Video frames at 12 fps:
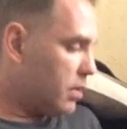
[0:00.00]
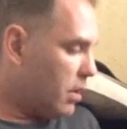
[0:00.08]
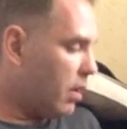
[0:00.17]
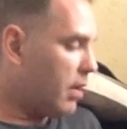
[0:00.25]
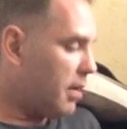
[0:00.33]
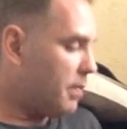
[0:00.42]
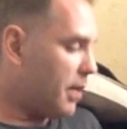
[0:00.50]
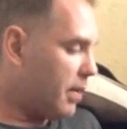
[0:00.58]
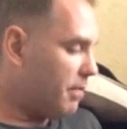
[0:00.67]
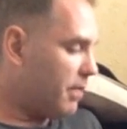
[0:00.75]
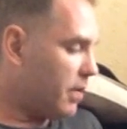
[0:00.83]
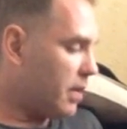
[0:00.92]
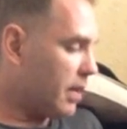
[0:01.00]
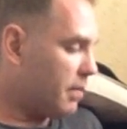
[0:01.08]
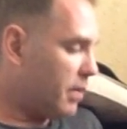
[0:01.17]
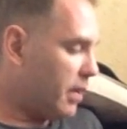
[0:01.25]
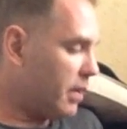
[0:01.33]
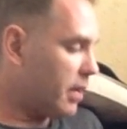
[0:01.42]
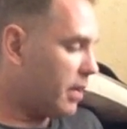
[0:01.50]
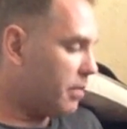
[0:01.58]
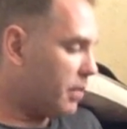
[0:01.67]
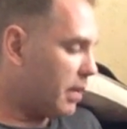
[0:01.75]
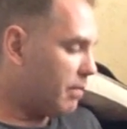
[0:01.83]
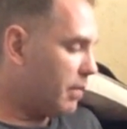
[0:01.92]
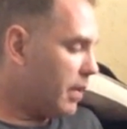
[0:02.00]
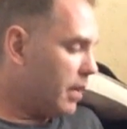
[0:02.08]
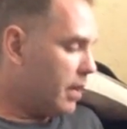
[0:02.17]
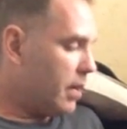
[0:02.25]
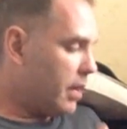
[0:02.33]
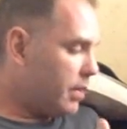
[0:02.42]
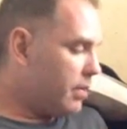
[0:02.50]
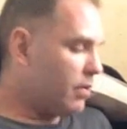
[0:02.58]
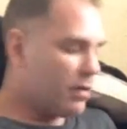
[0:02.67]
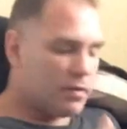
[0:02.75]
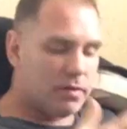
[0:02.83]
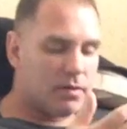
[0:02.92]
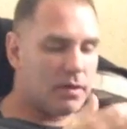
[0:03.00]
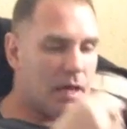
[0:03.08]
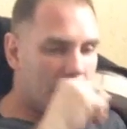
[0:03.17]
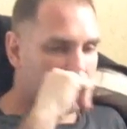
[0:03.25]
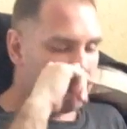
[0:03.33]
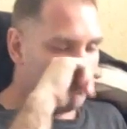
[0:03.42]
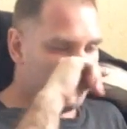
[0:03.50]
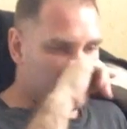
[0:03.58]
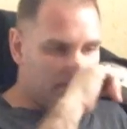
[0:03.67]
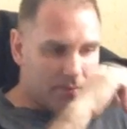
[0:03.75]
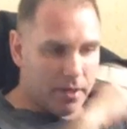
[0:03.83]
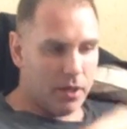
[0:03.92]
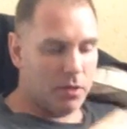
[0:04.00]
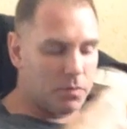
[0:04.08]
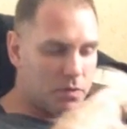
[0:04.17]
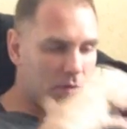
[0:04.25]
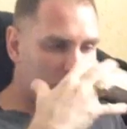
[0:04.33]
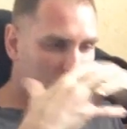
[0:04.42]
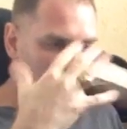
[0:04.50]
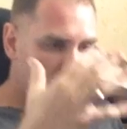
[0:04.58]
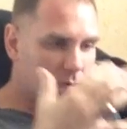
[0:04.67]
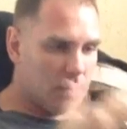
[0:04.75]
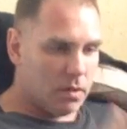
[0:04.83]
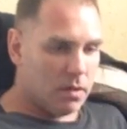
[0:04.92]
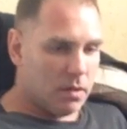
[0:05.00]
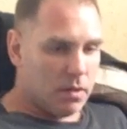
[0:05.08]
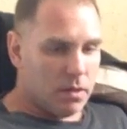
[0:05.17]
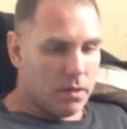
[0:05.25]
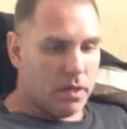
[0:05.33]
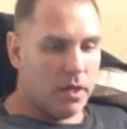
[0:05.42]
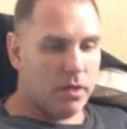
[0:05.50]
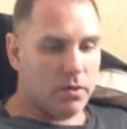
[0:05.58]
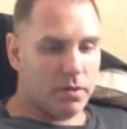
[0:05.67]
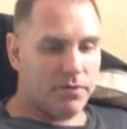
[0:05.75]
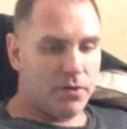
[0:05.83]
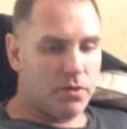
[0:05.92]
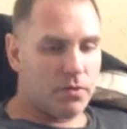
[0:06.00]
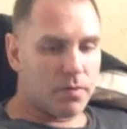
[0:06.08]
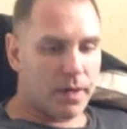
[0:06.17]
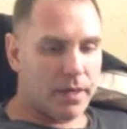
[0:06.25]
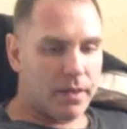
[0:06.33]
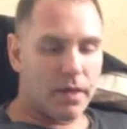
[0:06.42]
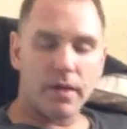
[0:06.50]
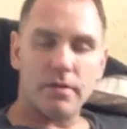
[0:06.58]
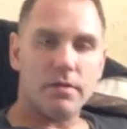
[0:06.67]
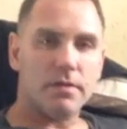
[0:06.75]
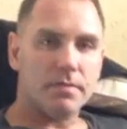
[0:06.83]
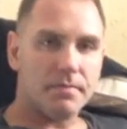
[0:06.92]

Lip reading: caught up in it, feeling like I'm killing him, and you know, because time helps heal if you do the right things.